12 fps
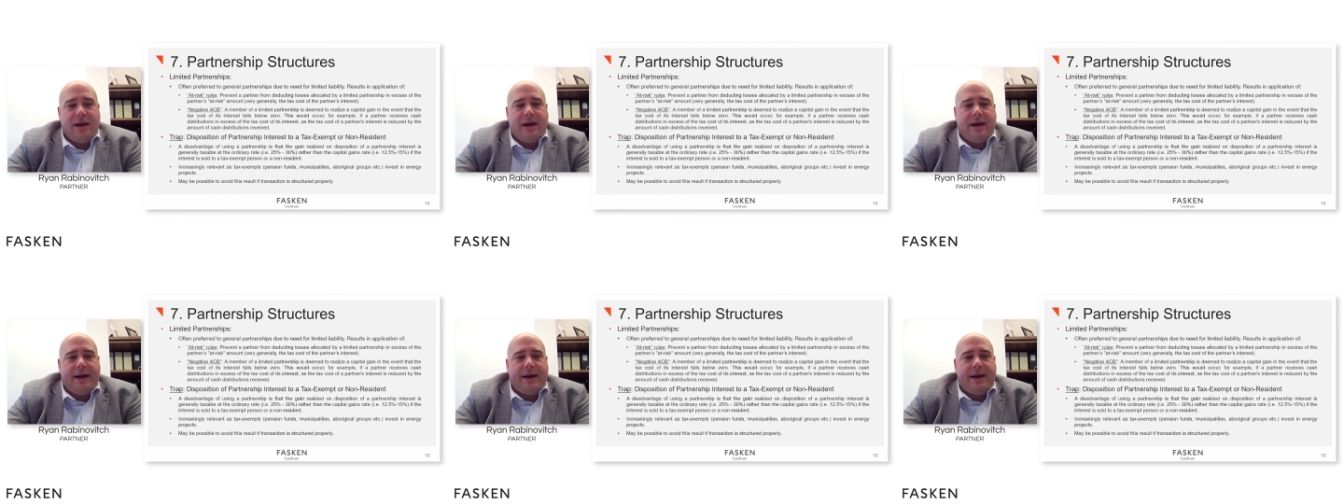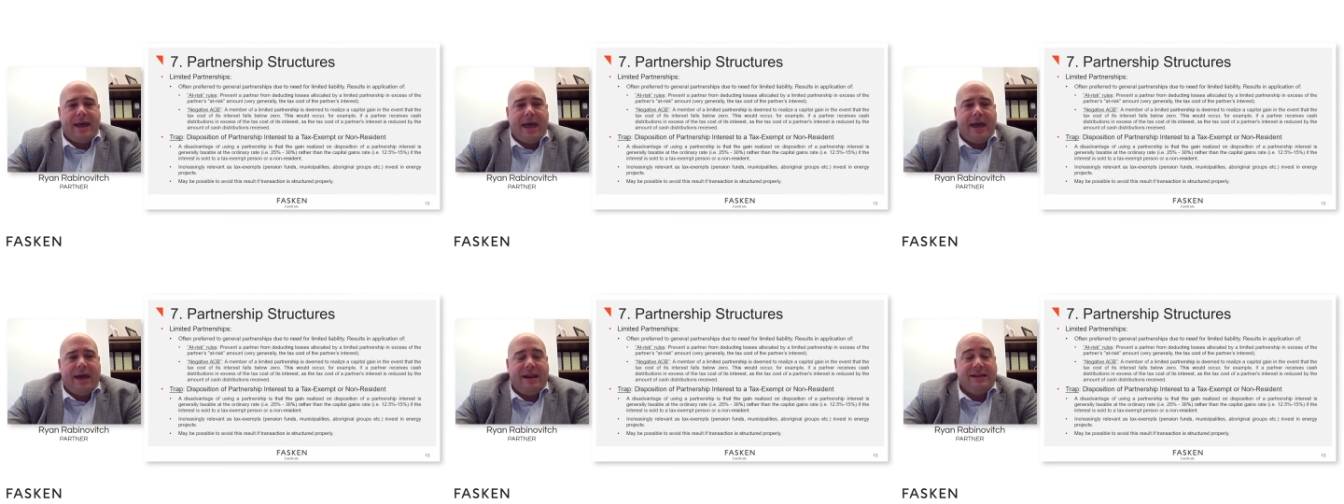
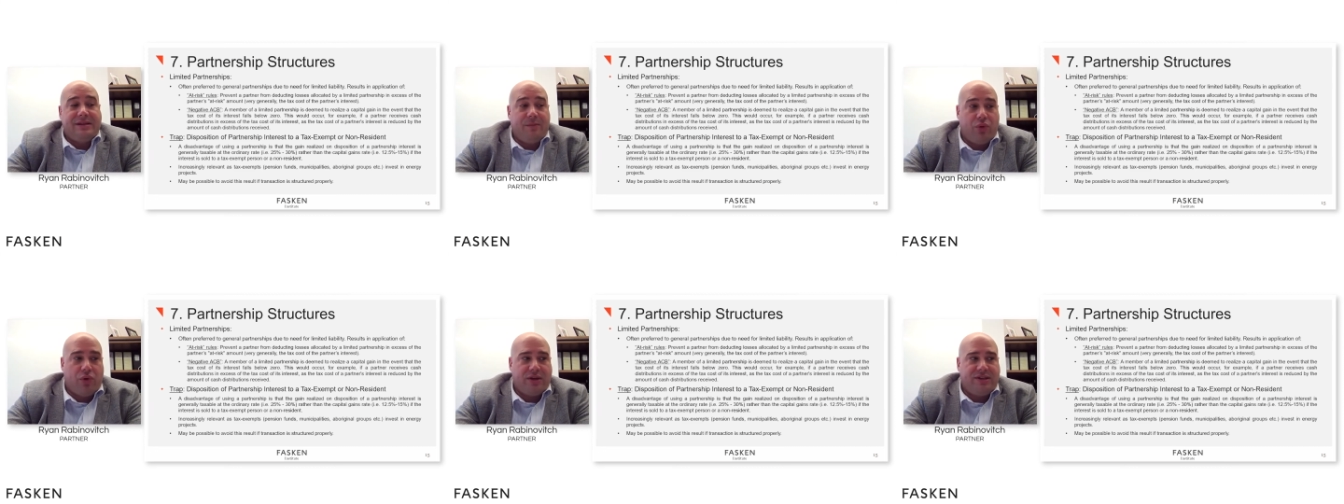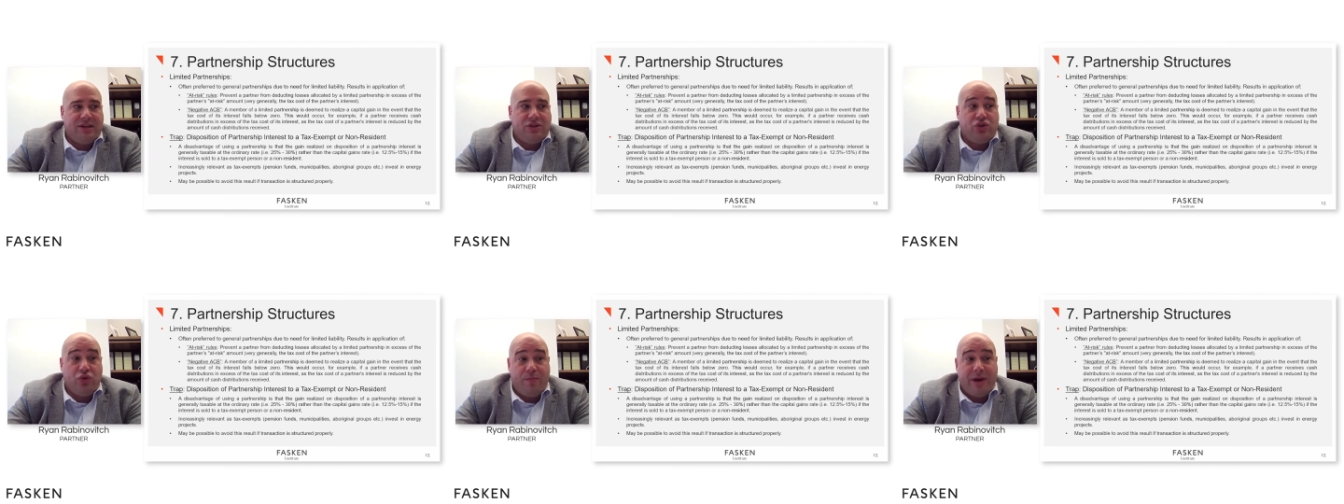And it's
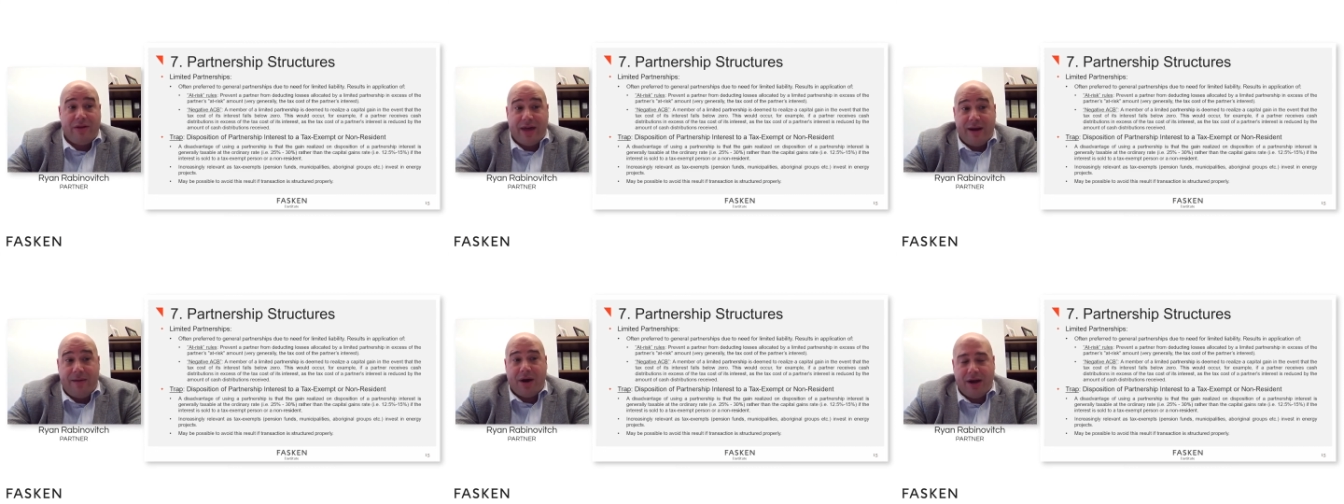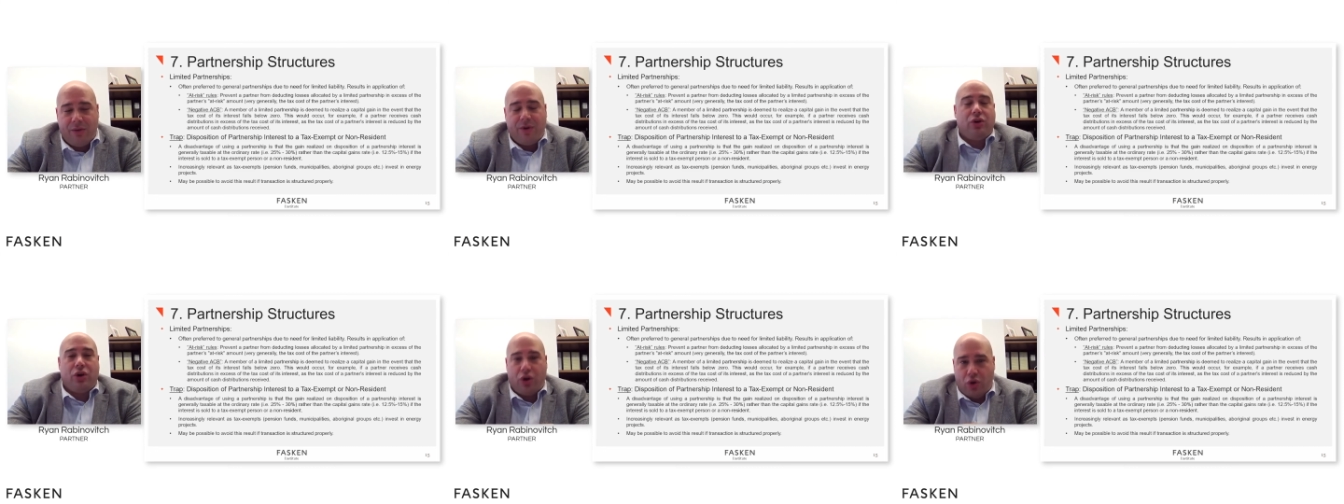important to bear that in mind when
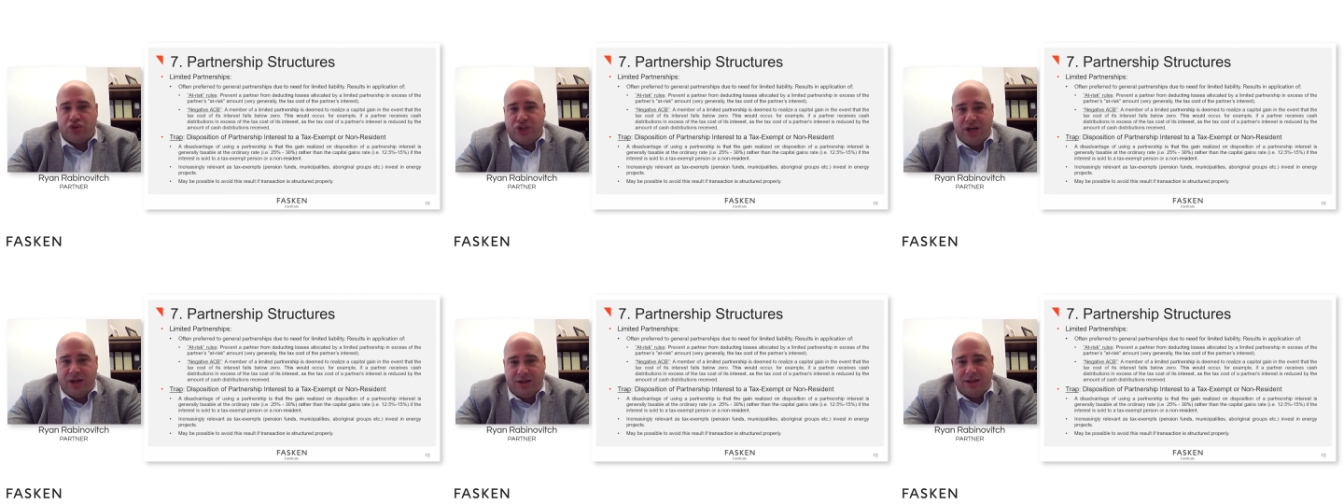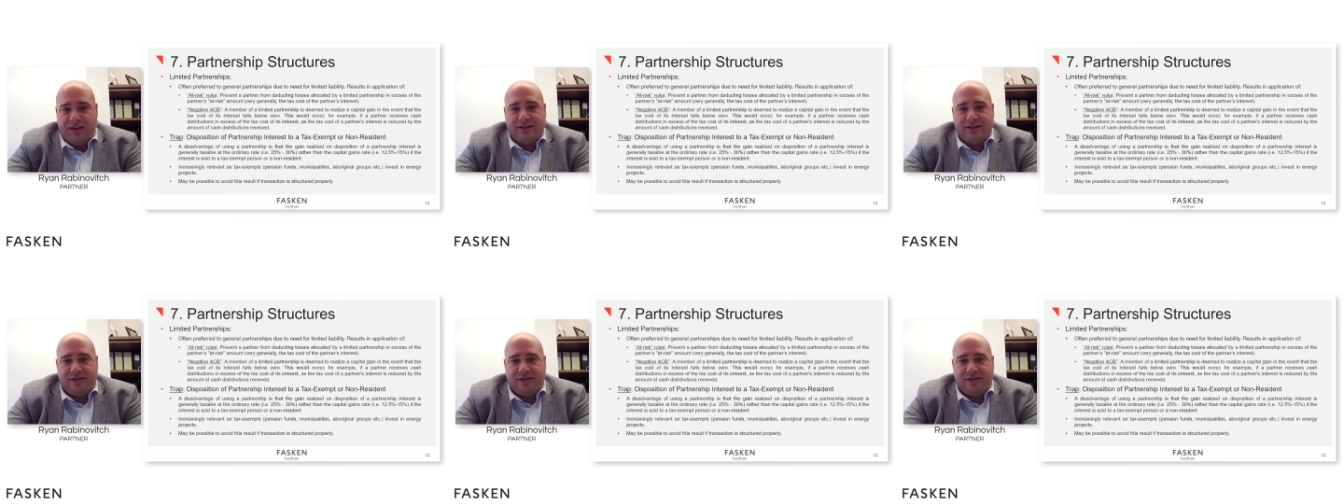you're negotiating these